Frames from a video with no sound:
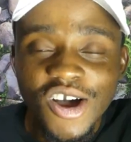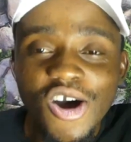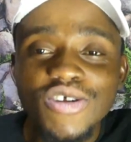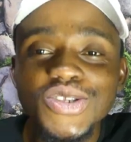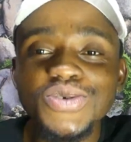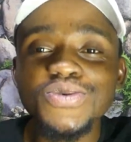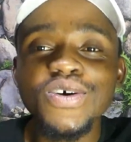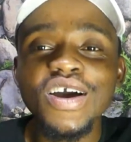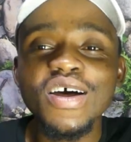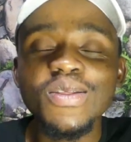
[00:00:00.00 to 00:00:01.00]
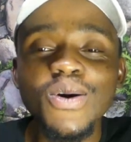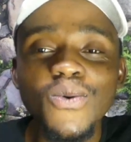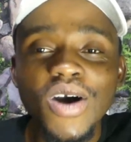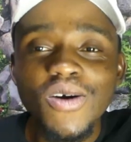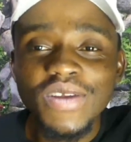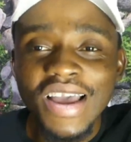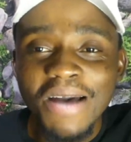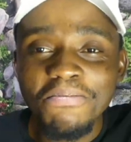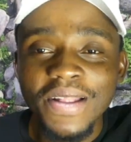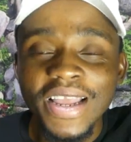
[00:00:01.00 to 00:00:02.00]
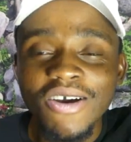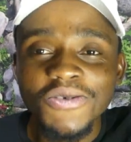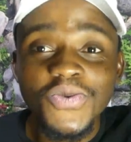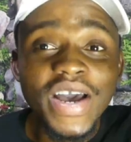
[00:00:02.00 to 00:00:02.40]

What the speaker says: On to the World Cup playoffs,